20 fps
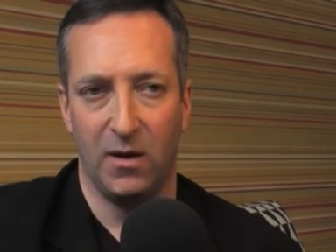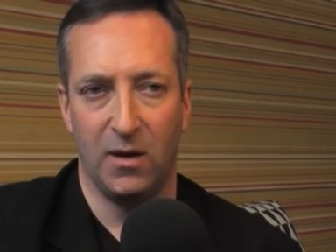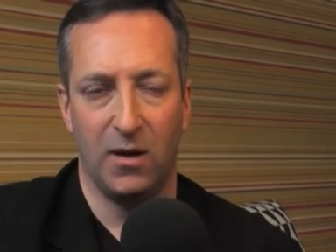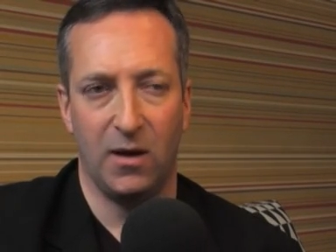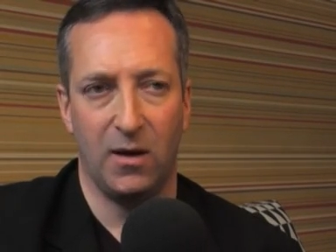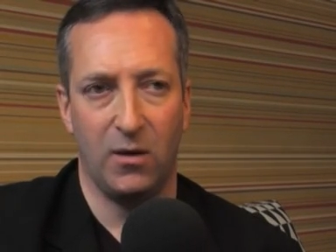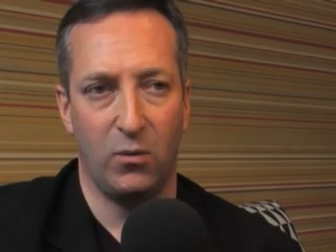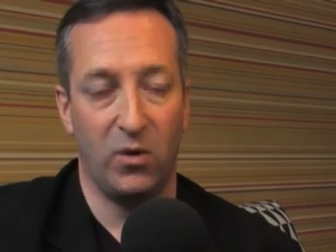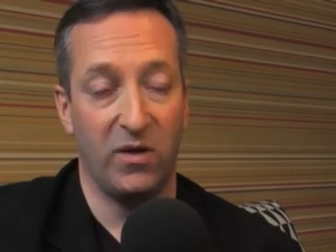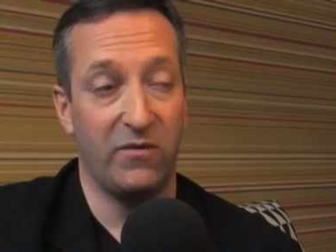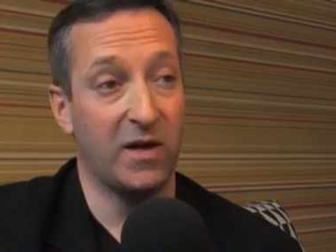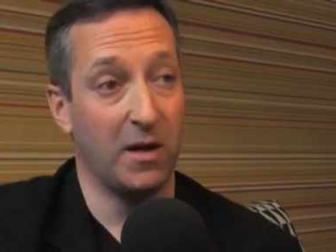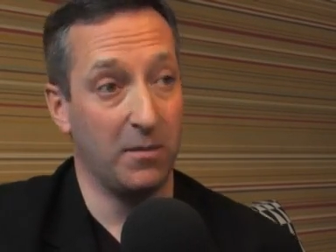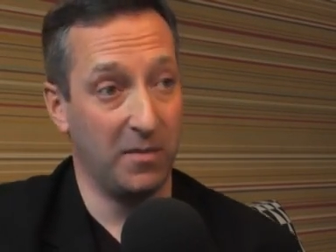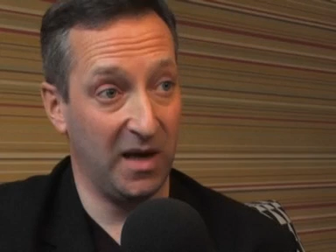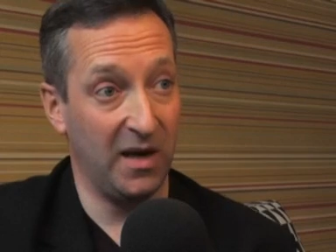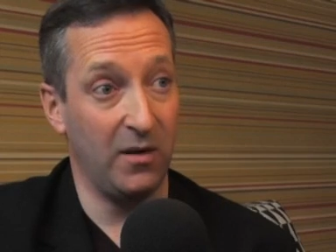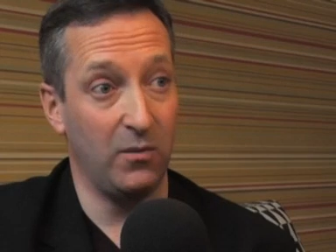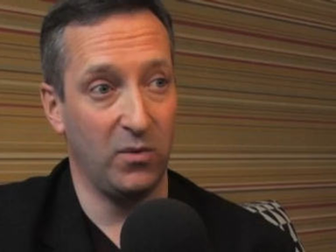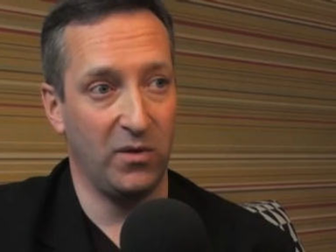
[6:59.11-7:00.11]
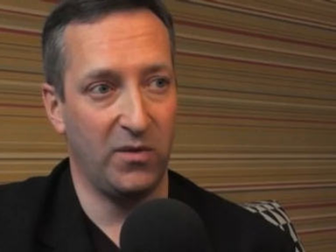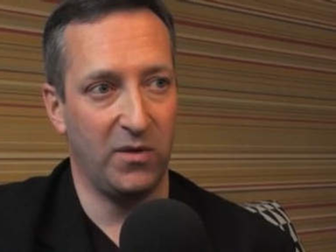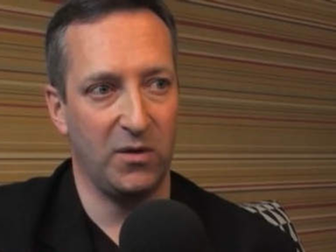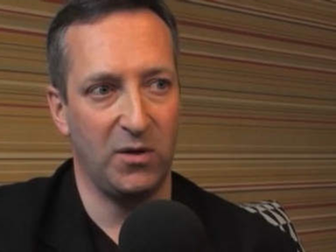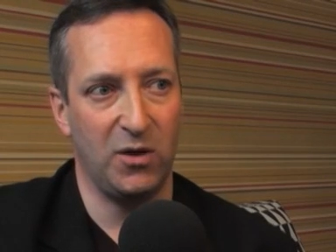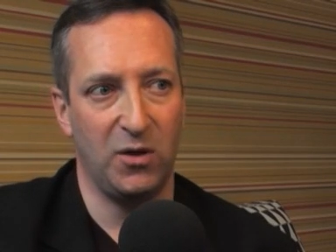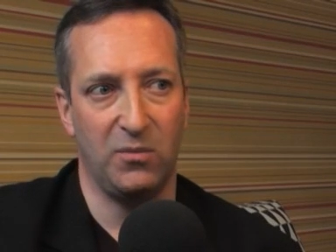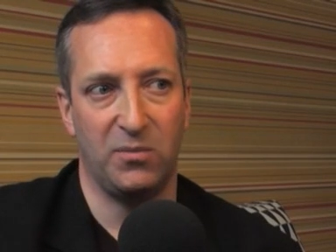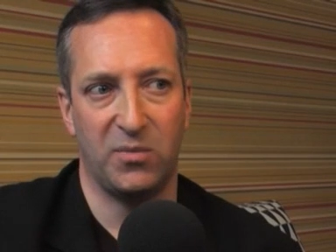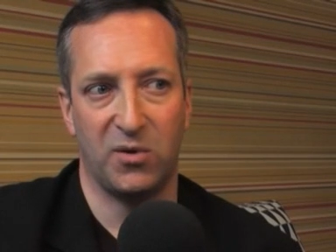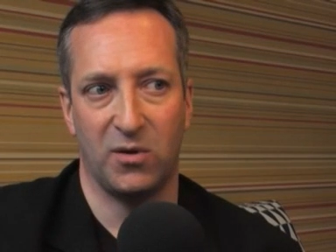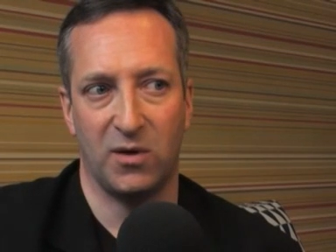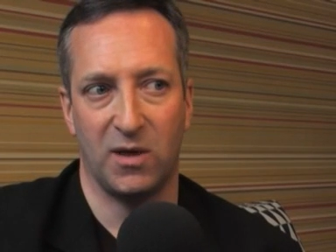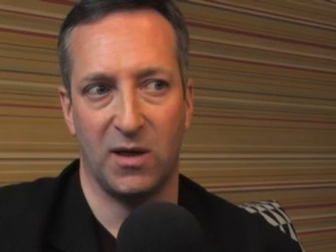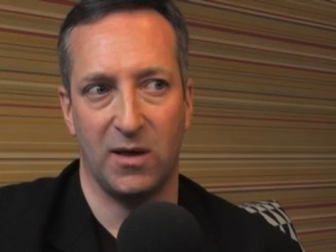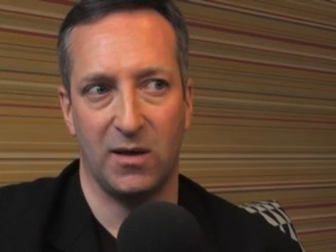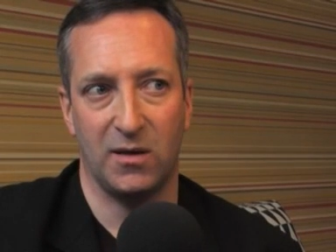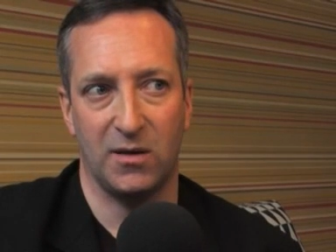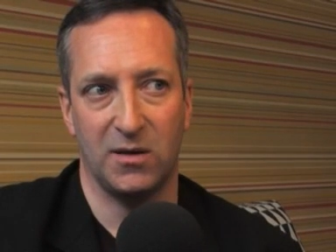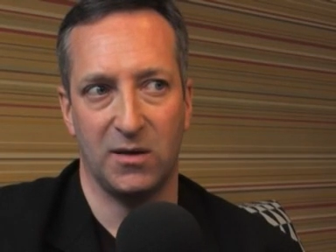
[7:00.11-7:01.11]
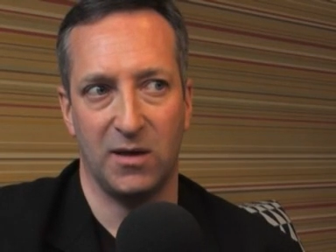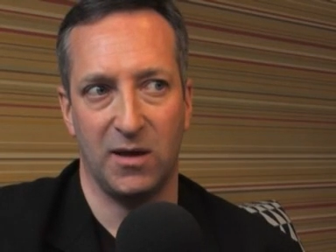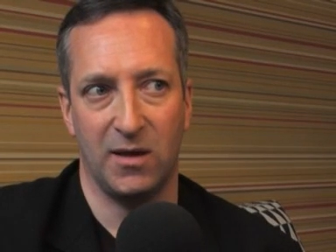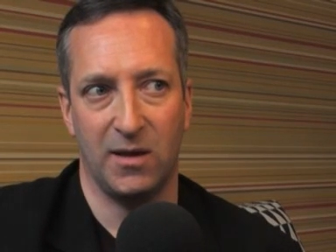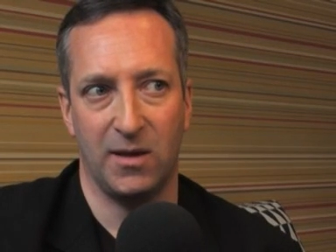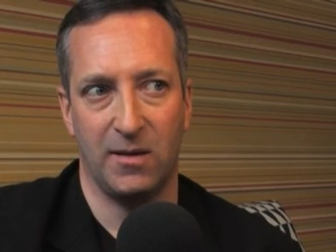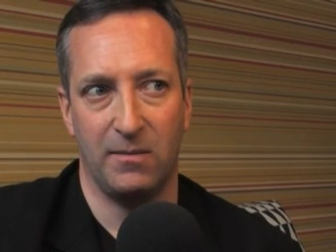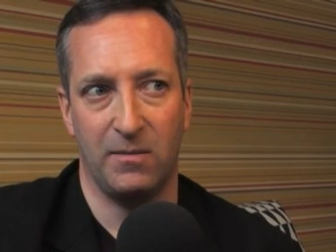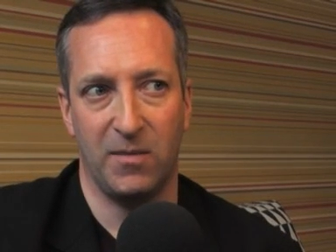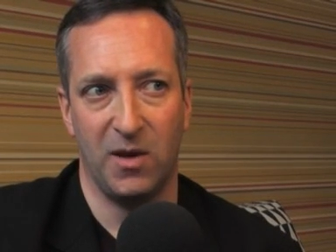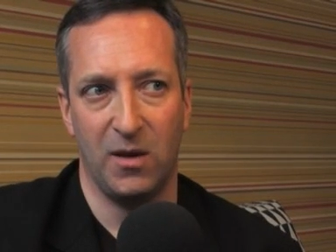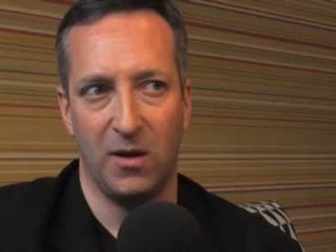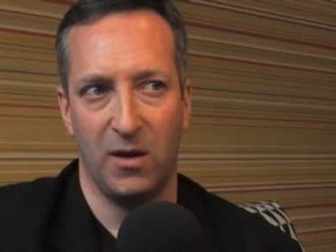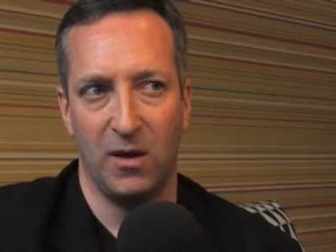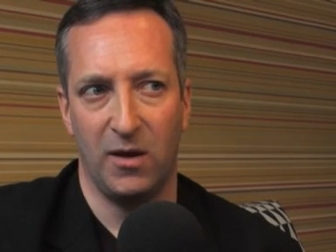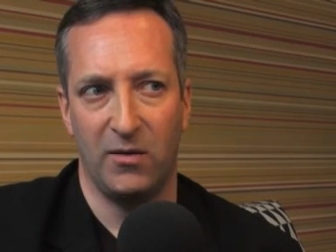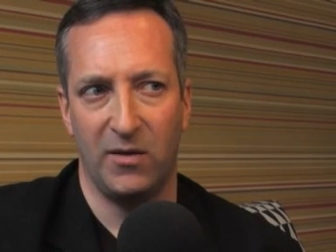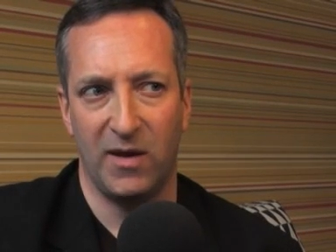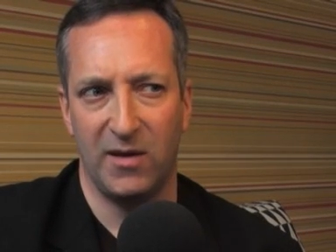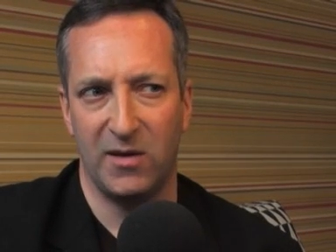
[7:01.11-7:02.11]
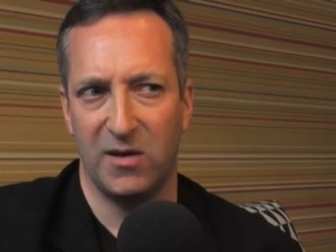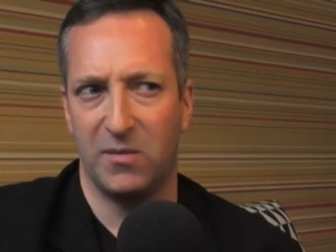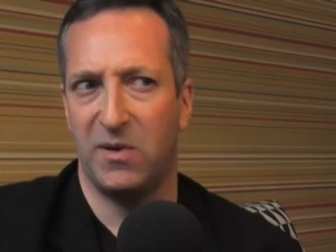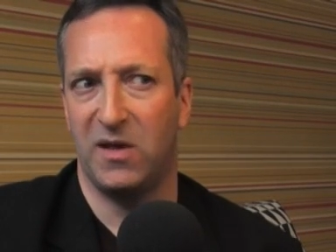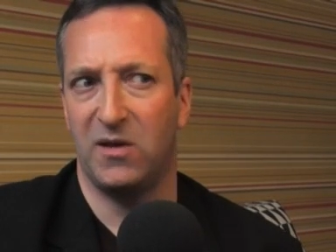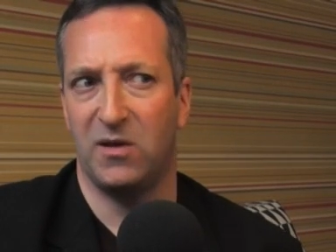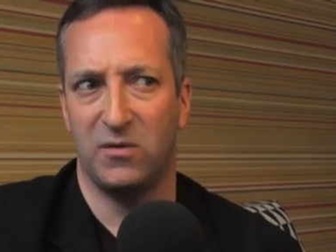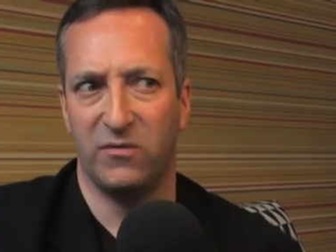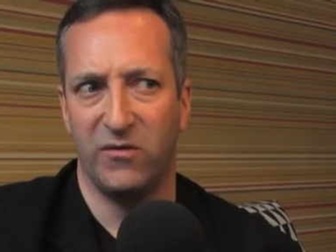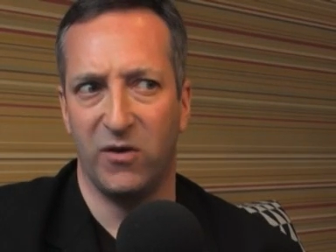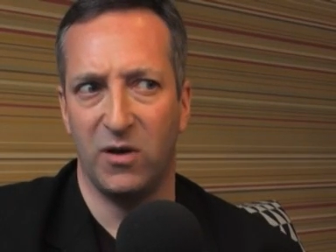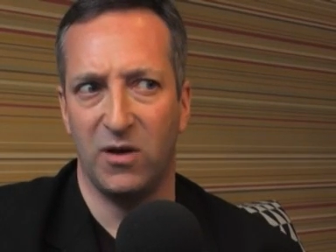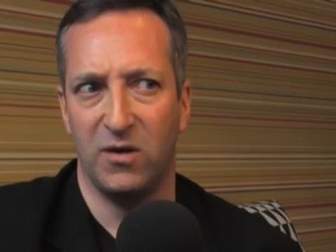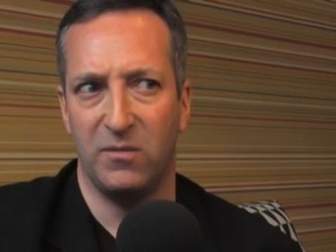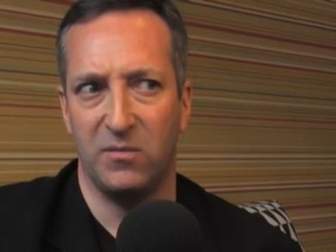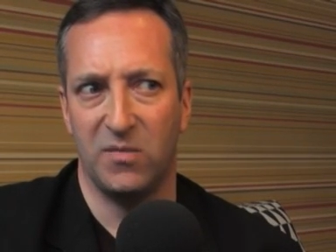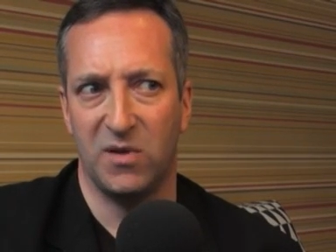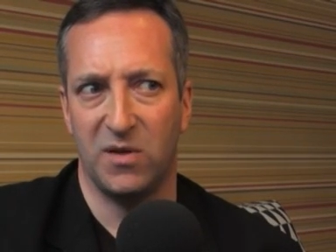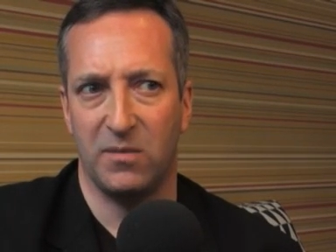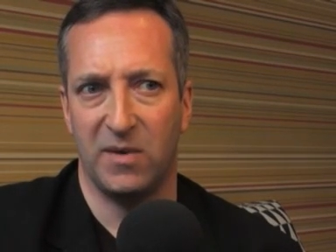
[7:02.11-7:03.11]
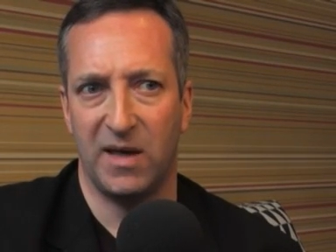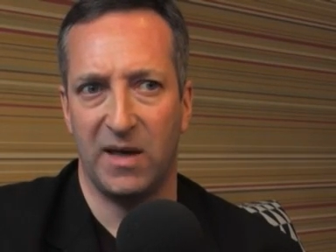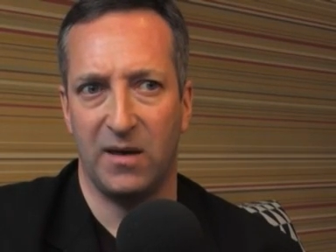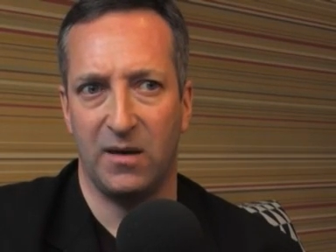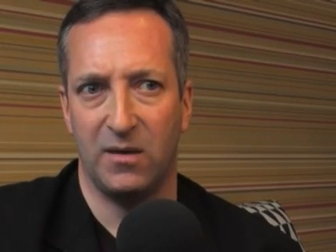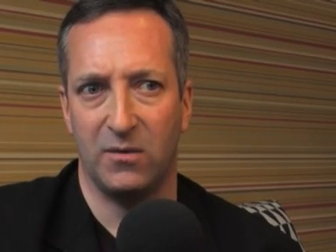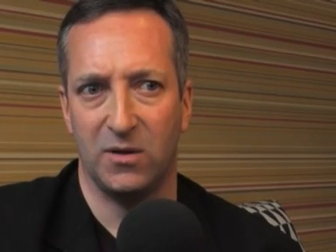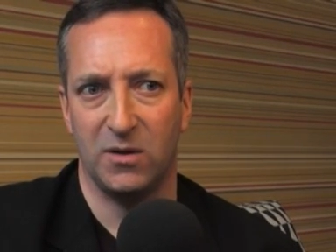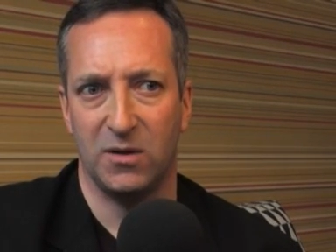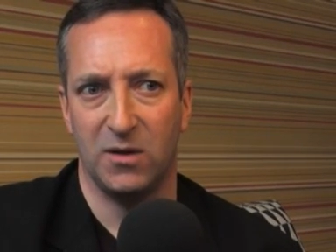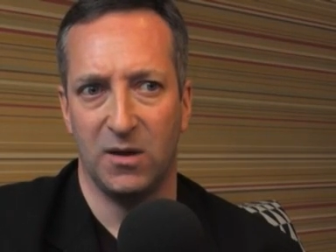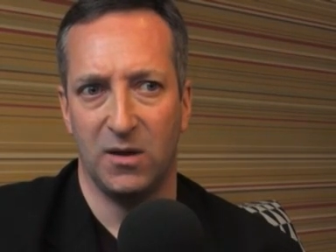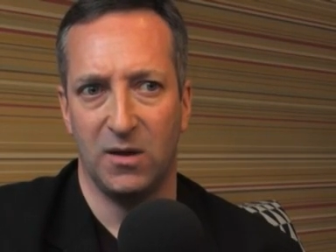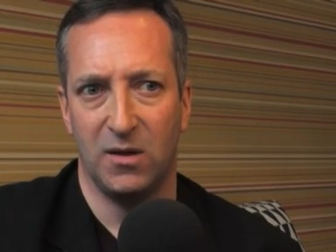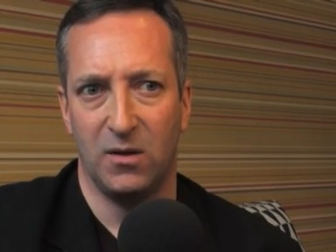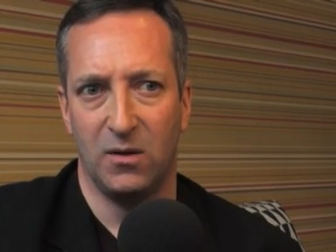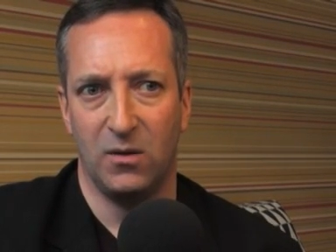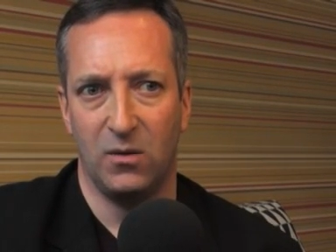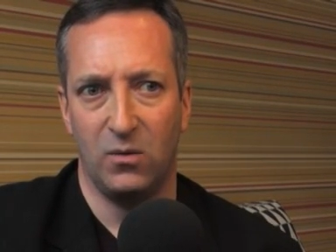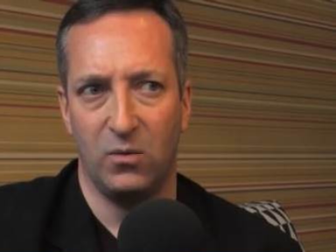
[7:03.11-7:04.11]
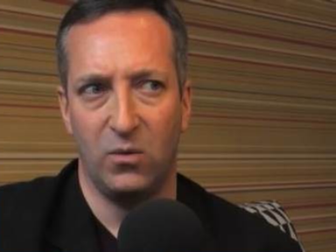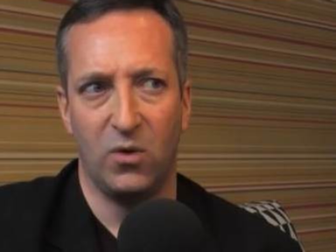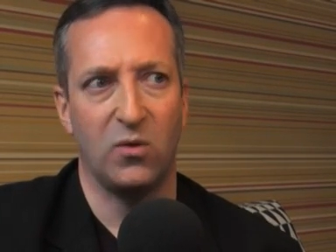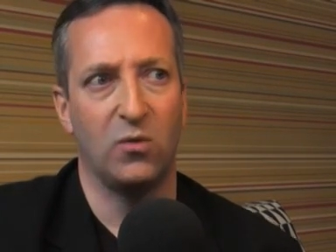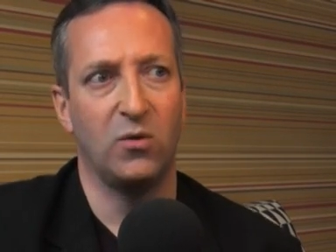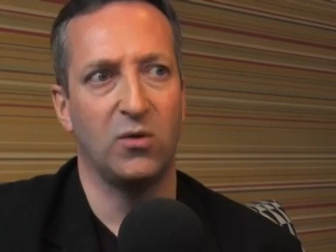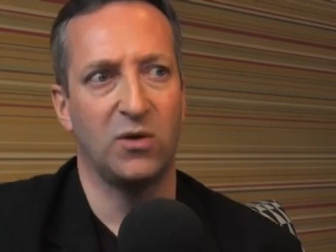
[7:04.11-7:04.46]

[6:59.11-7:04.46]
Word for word: Uh, we've come out with a new product, um, and that speaks volumes about what